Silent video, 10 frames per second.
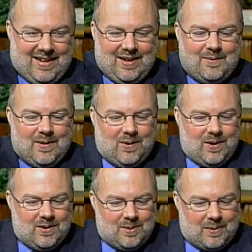
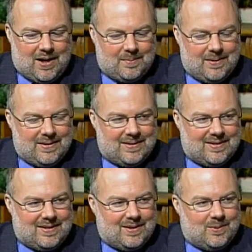And the problem is
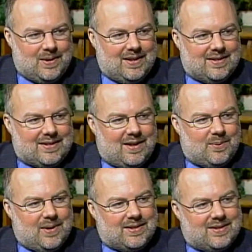that we in the
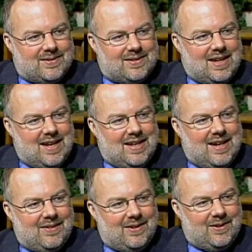Southwest have stayed
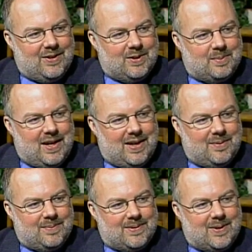down there near the
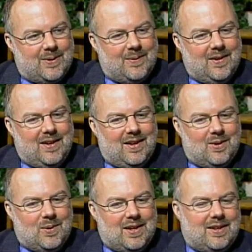bottom. So
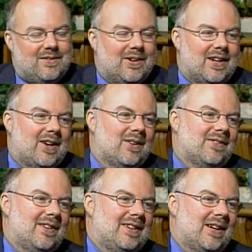we need to very
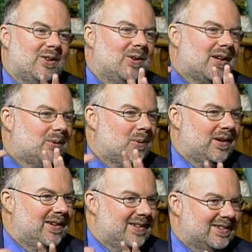carefully take a look at
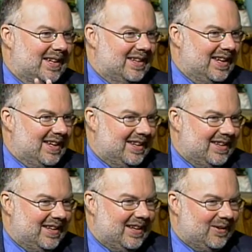what it is they
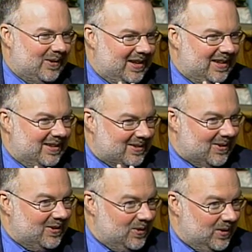did, and we need to
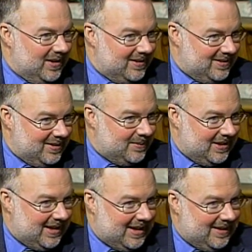start doing some
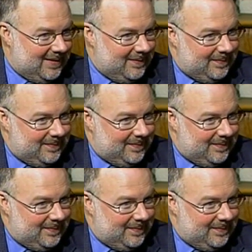of that.